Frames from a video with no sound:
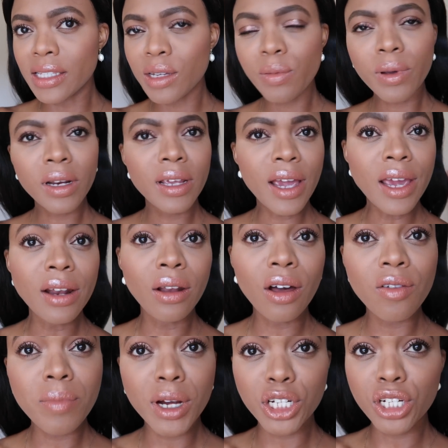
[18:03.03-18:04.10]
Typically, I
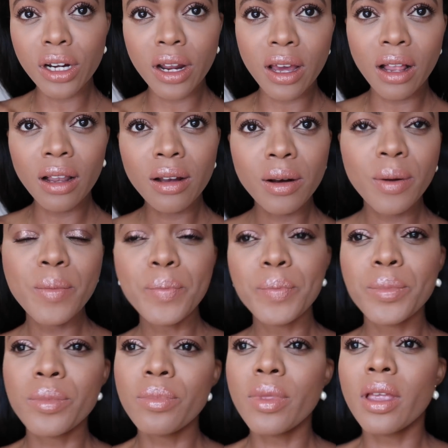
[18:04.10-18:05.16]
love my Chanel
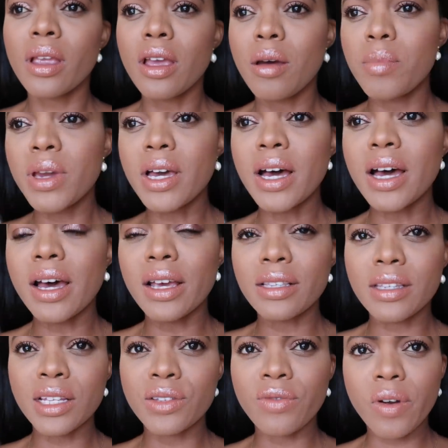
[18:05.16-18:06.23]
because
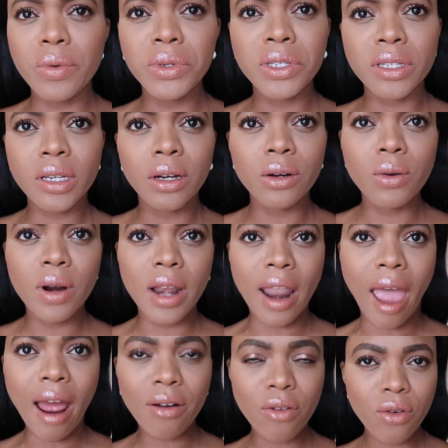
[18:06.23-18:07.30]
it's very subtle and
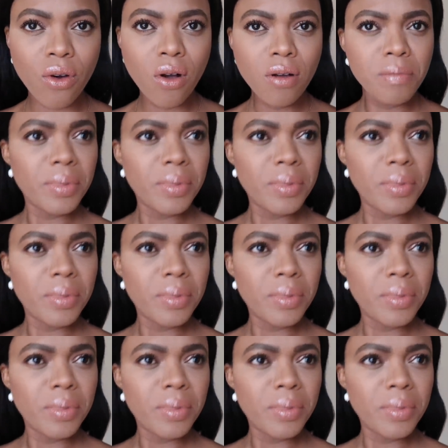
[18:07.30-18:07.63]
natural,